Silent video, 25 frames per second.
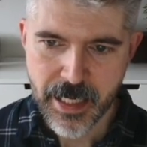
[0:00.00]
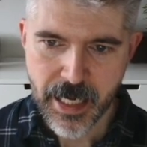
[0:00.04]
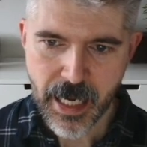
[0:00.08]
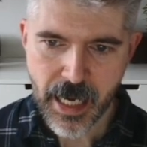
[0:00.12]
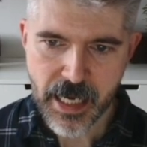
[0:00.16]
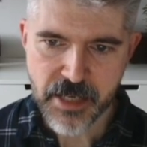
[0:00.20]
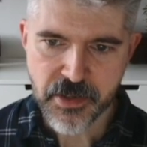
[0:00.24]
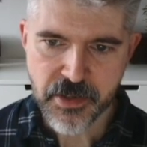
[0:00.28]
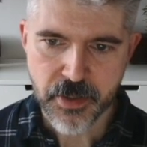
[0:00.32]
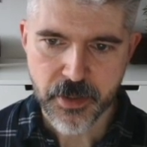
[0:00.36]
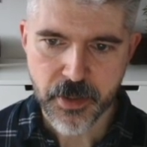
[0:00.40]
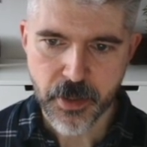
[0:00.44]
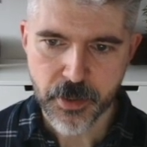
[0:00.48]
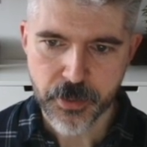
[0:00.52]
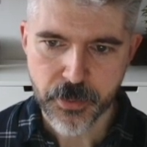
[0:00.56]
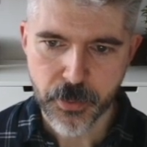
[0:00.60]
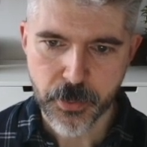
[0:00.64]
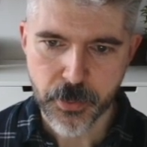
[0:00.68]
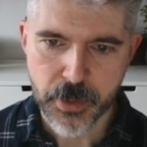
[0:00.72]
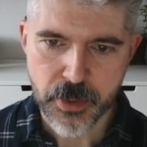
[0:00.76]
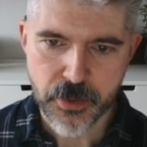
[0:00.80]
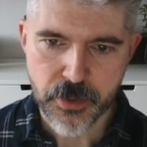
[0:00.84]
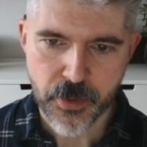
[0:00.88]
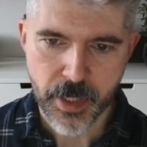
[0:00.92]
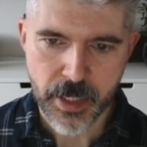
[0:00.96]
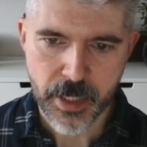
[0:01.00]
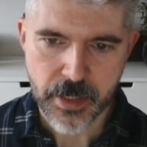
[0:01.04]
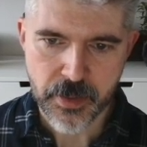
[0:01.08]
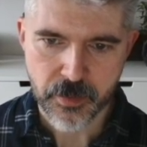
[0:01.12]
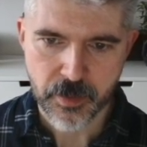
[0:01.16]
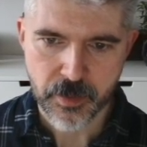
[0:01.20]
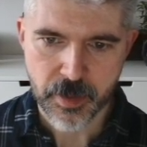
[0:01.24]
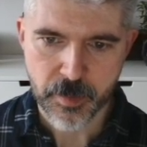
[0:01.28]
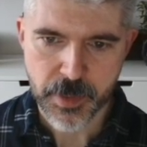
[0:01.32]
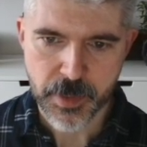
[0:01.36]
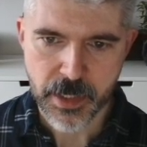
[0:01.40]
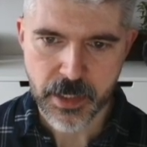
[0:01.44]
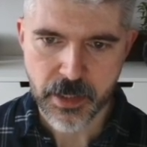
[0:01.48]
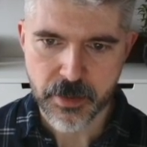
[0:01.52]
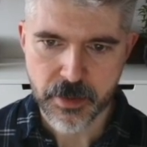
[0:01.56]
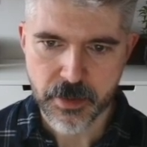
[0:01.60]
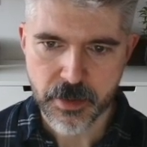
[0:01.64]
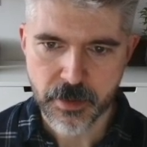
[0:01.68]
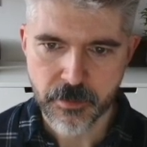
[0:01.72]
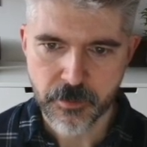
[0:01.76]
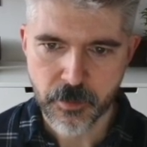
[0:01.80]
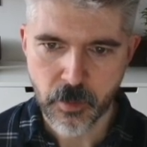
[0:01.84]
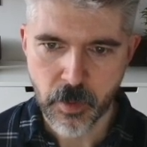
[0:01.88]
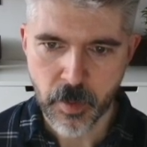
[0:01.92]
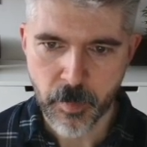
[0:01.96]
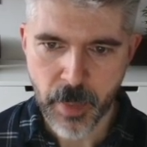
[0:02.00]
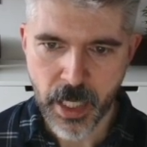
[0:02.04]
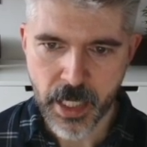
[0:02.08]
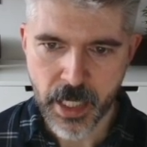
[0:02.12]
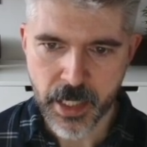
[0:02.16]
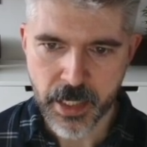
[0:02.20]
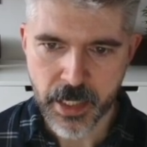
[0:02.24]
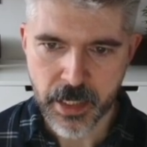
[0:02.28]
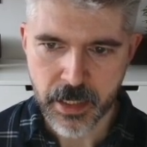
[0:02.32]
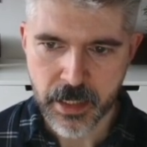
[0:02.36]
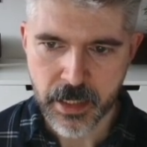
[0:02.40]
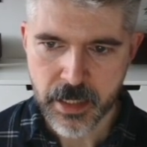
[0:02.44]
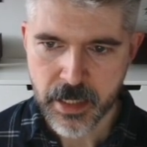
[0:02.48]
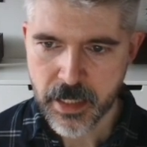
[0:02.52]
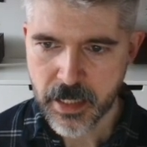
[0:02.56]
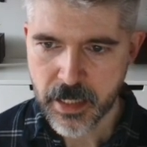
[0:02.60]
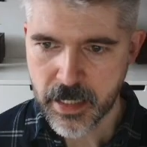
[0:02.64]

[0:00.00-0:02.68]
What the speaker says: As you go through a transcript and you do the formatting,